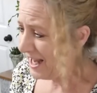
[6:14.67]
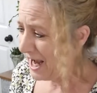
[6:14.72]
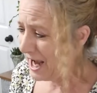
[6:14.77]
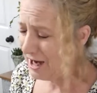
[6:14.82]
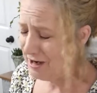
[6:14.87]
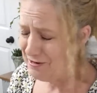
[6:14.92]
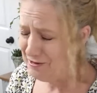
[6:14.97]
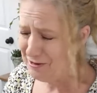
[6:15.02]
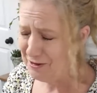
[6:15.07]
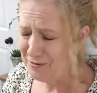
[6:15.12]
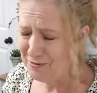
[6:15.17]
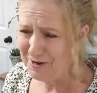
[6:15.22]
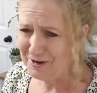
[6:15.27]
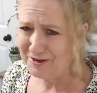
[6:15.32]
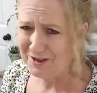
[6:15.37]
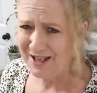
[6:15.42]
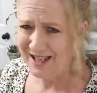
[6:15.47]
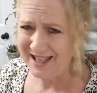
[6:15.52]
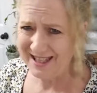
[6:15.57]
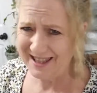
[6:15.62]
I don't know where
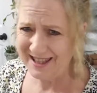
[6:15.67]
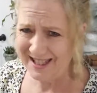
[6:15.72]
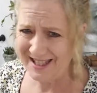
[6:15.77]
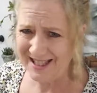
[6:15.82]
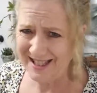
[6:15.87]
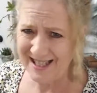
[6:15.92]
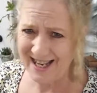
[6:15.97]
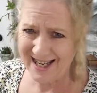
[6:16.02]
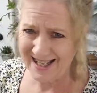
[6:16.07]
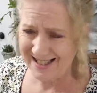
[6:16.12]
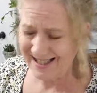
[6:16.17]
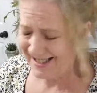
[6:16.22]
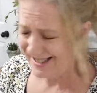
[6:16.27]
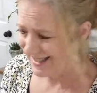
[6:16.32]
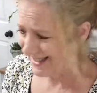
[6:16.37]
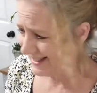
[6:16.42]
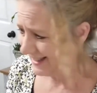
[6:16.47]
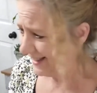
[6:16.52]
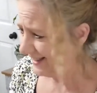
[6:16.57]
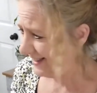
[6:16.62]
they get these
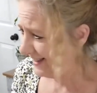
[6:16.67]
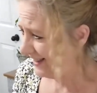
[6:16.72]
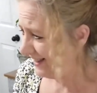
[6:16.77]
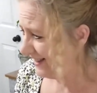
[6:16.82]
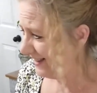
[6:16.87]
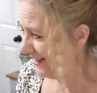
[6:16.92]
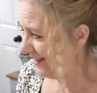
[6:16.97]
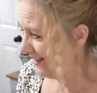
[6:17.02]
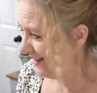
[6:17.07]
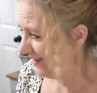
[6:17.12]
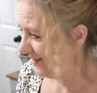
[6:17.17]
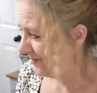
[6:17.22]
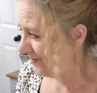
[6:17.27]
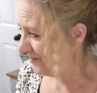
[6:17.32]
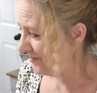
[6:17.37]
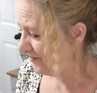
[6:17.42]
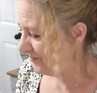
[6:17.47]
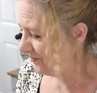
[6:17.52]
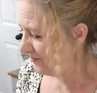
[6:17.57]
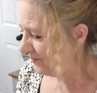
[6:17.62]
sizes.
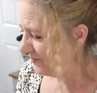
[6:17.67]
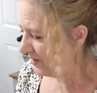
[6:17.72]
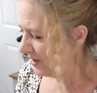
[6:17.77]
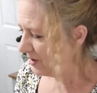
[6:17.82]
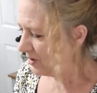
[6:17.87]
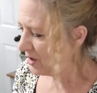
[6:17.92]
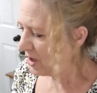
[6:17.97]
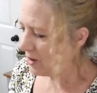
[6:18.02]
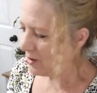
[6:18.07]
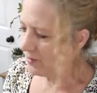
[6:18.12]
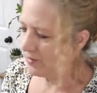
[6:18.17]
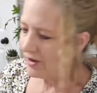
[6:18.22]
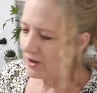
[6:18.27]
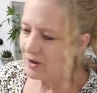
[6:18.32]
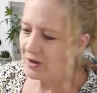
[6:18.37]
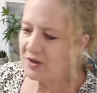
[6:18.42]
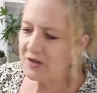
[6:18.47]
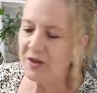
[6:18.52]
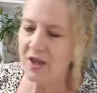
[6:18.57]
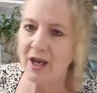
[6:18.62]
So,
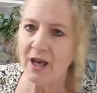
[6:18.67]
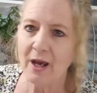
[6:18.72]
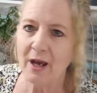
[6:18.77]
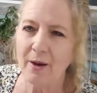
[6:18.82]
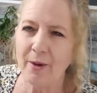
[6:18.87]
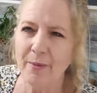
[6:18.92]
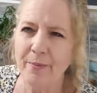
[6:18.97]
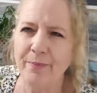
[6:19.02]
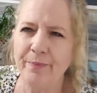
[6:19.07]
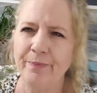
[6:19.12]
there's the